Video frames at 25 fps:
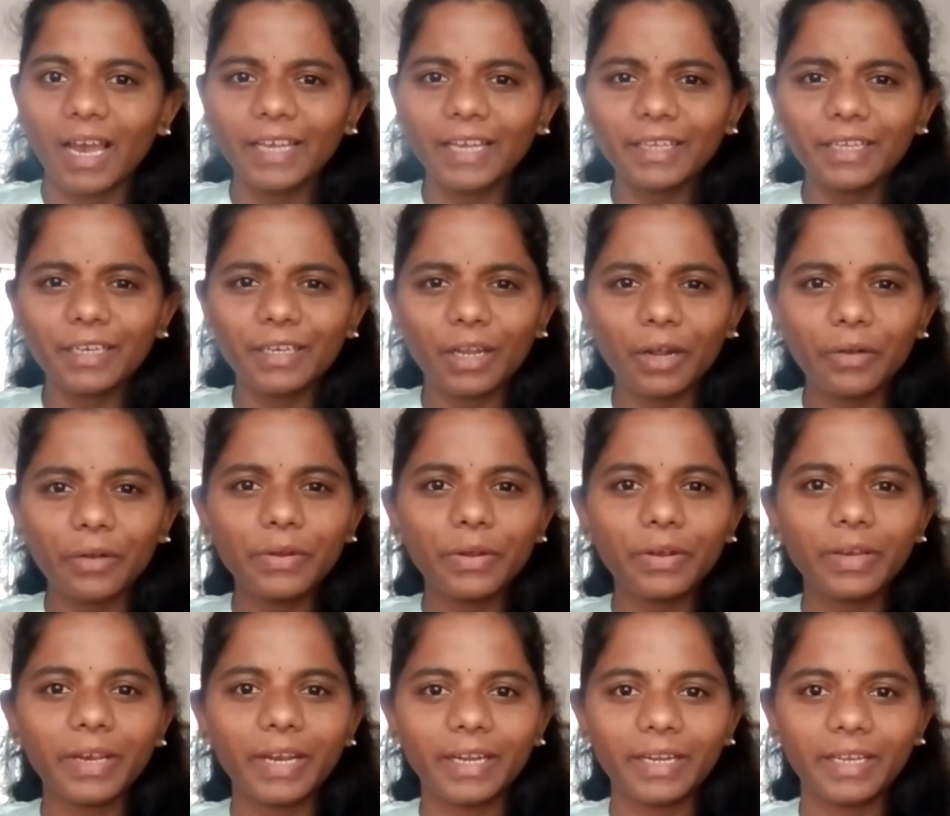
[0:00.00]
I think now
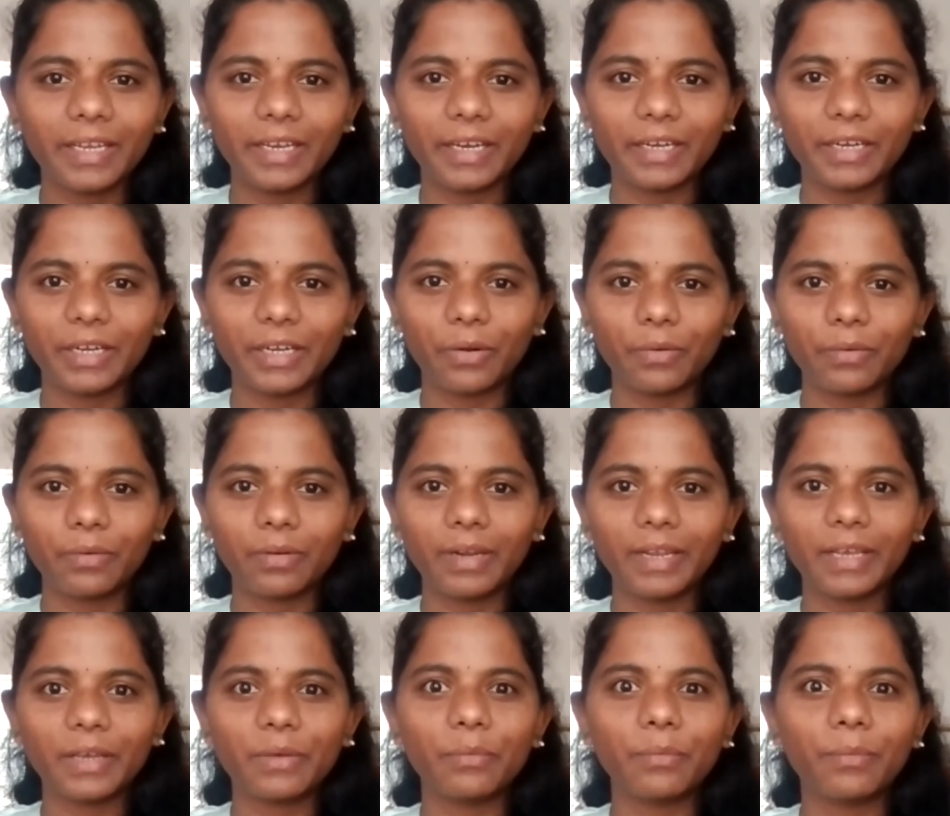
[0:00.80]
you're getting it
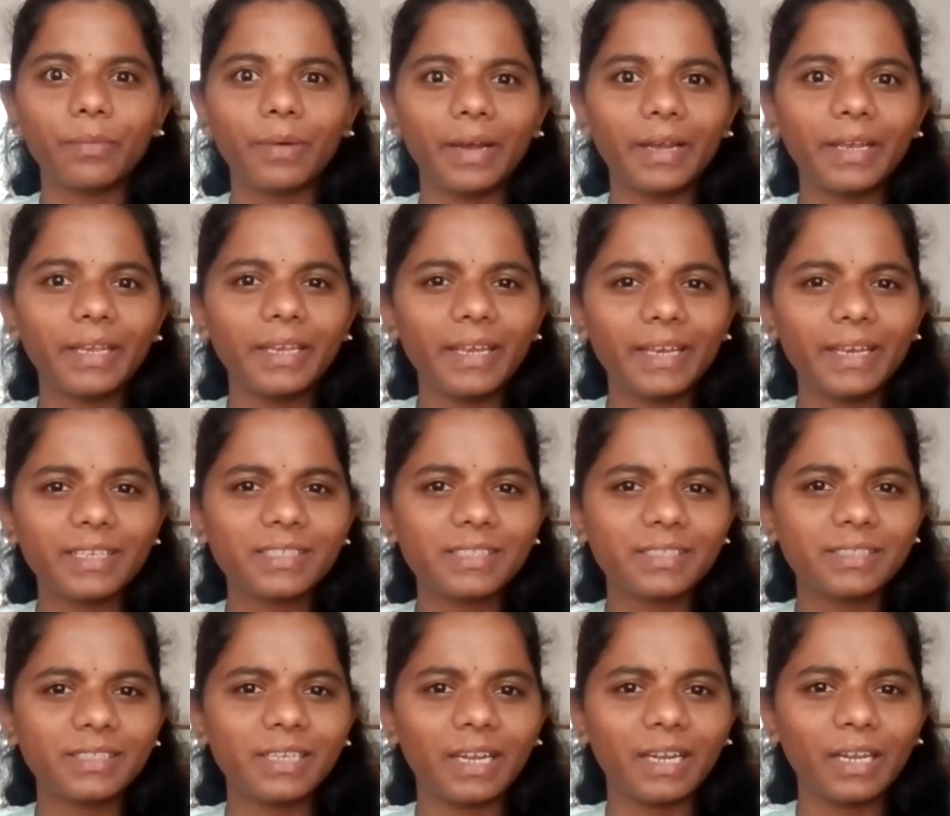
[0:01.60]
out, like why he
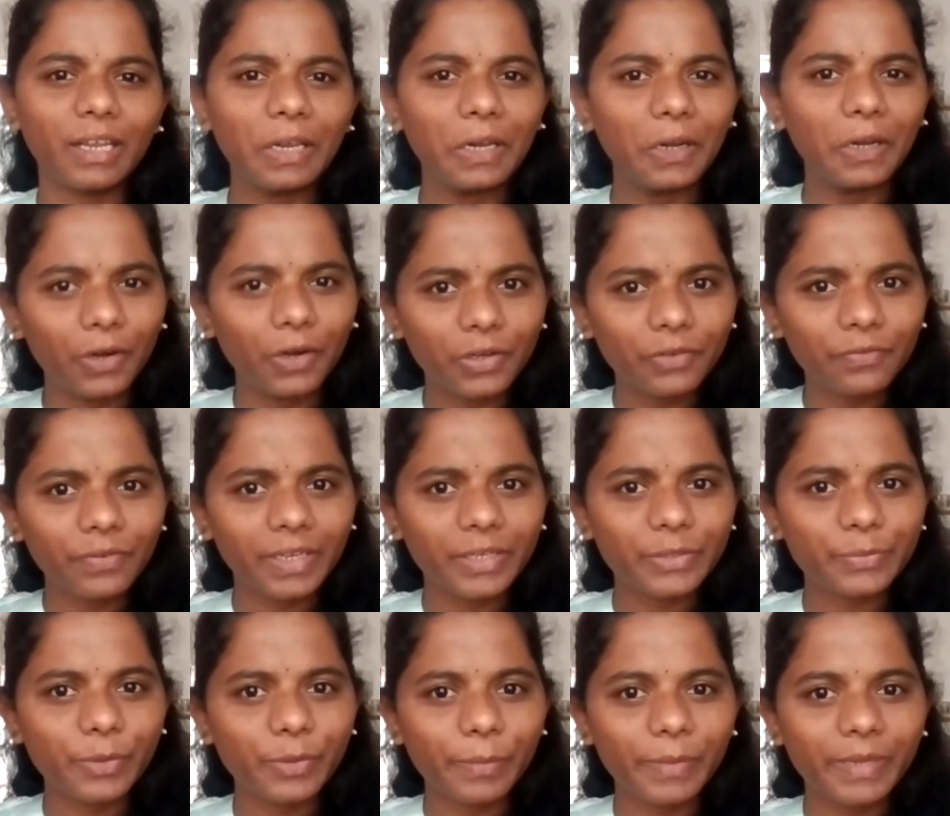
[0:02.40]
has done a lot of
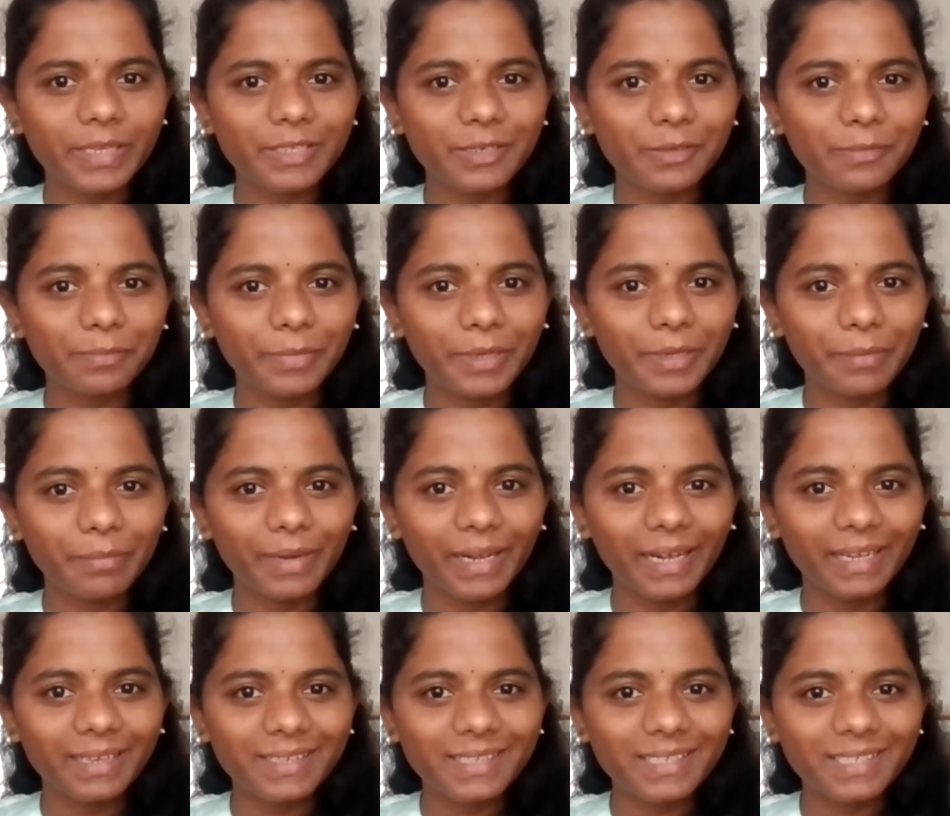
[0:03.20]
experiments on pea
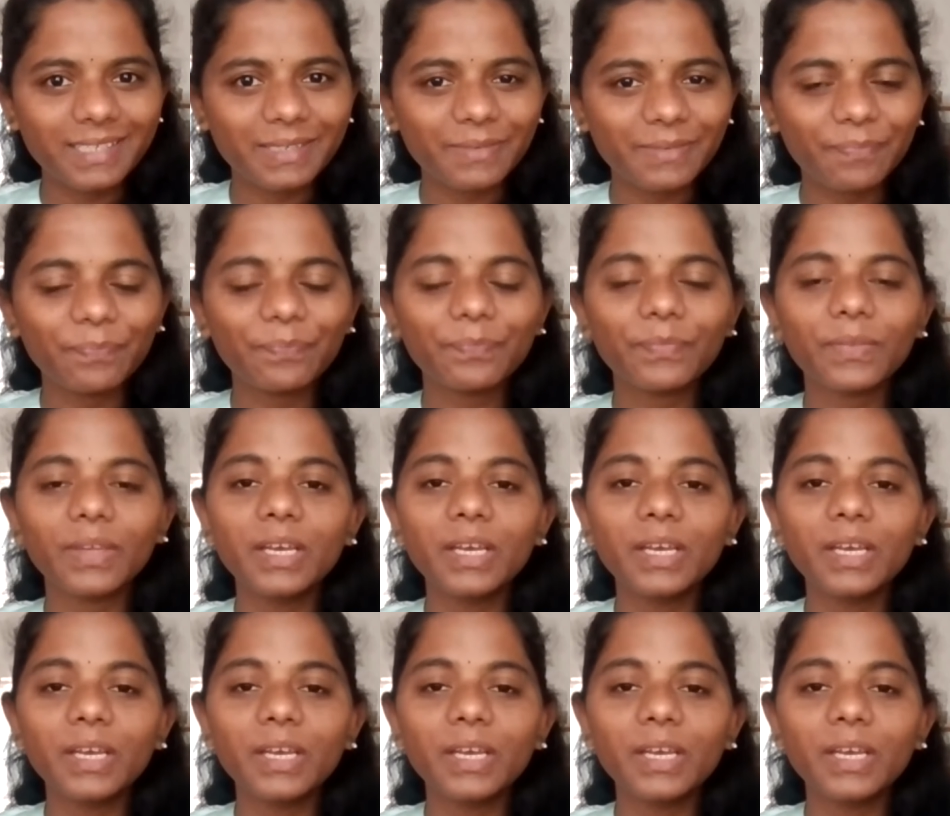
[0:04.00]
plants.